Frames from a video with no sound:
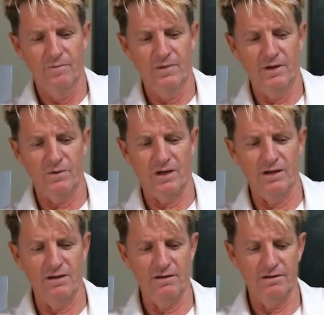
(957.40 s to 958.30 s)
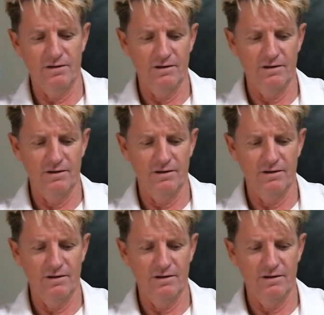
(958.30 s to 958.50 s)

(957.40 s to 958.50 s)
There we go.